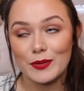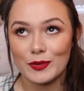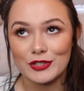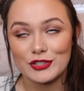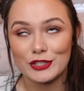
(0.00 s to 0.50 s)

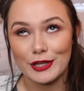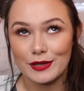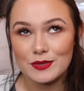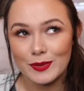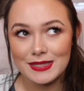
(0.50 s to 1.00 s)
which today
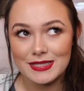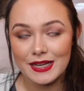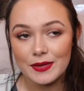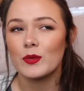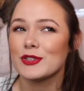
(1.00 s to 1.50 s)
is
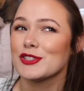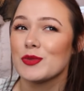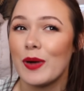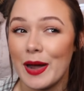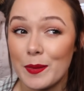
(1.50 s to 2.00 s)
Wednesday, which is
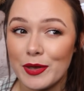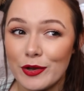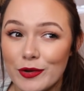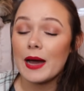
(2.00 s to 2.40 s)
why I'm here.